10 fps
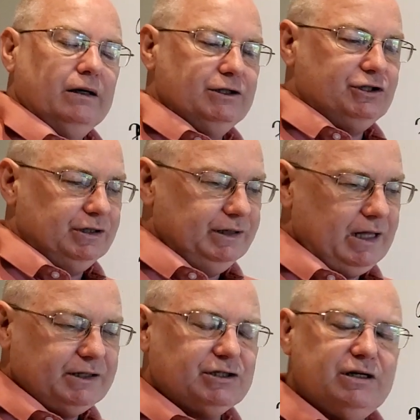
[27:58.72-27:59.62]
listen,
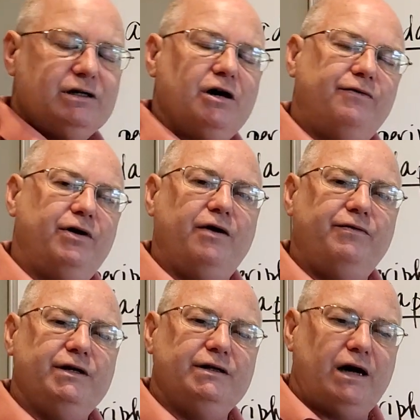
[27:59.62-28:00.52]
that's going to cover
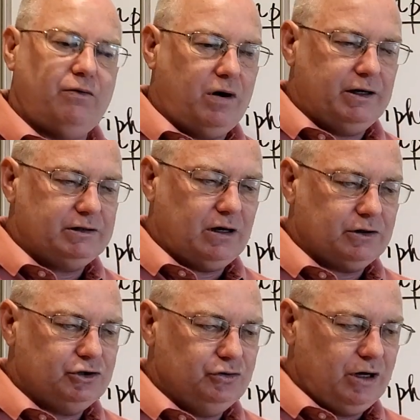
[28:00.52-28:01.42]
everything that I wanted to
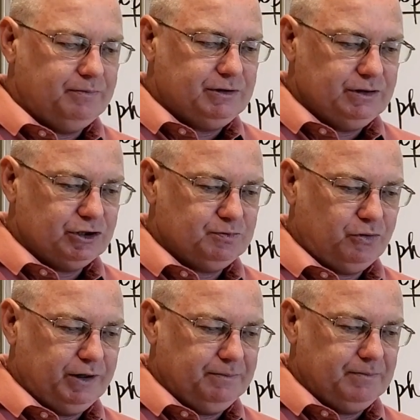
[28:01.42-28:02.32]
talk to up to this
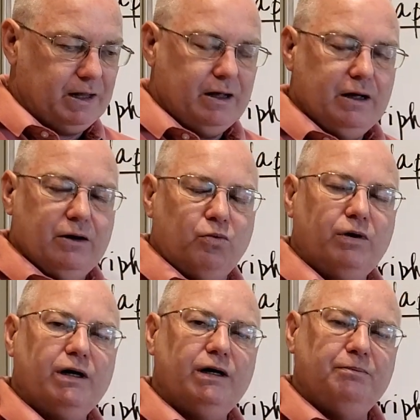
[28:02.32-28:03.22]
point.
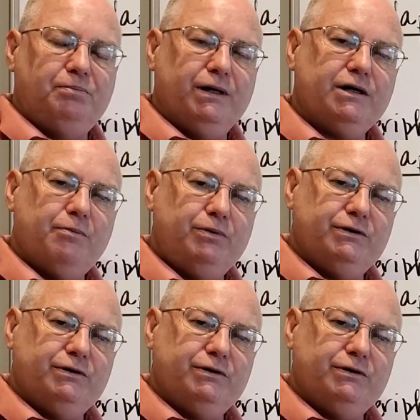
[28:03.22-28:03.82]
We're going to pick up